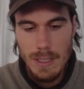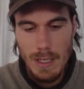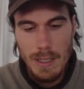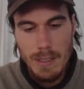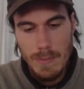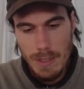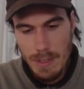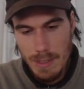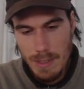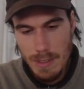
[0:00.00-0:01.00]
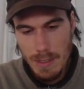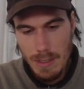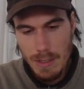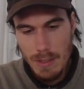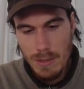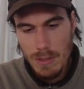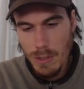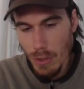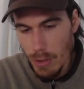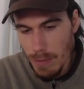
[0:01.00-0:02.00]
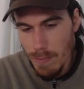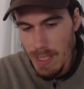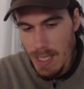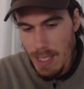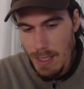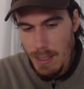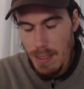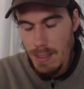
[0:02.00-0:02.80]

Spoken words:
the arguments could be